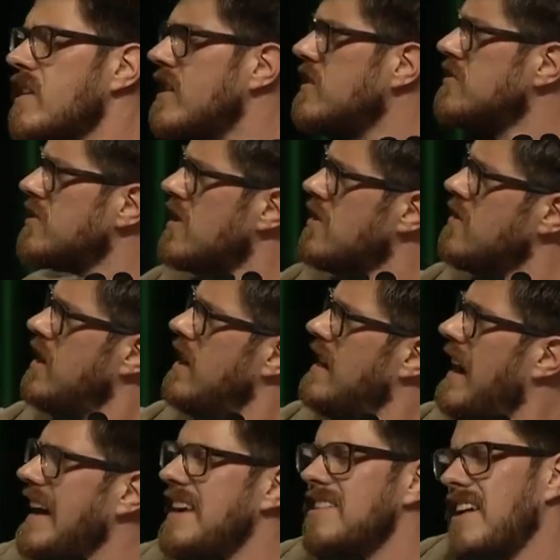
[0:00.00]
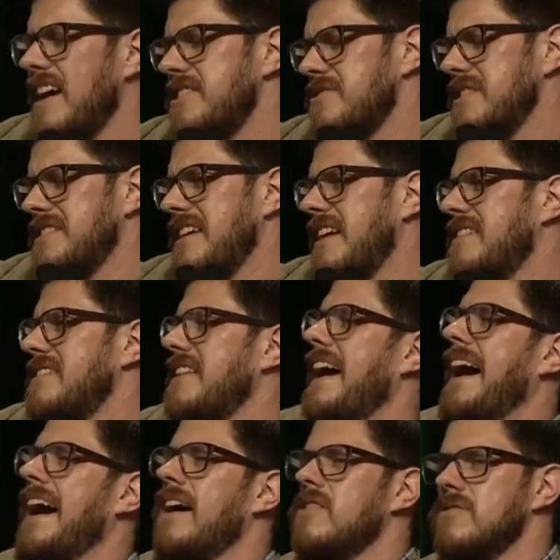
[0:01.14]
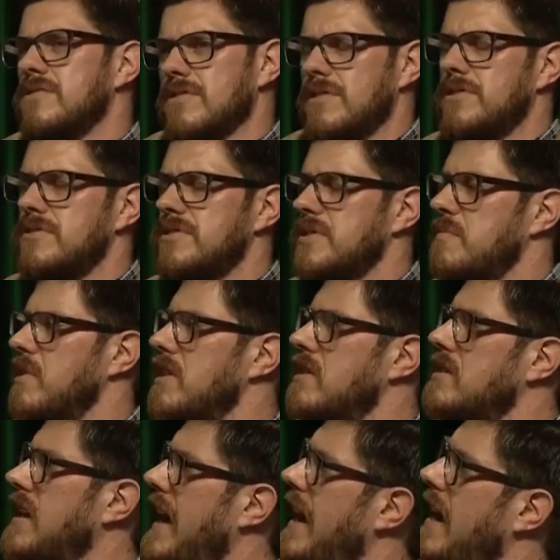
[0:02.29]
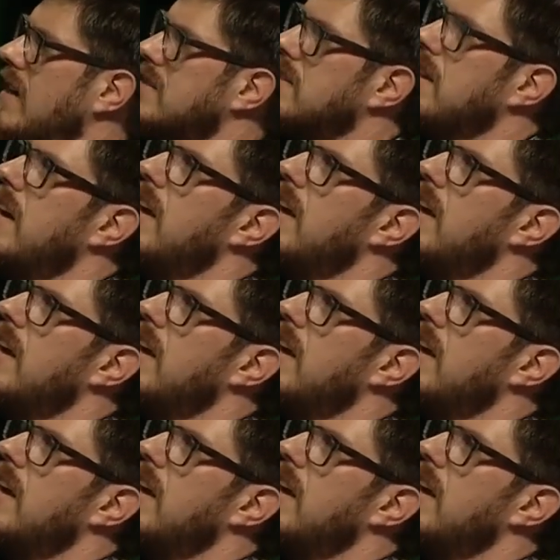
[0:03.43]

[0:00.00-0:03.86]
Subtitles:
And so I either had you attend to the house or do some other task.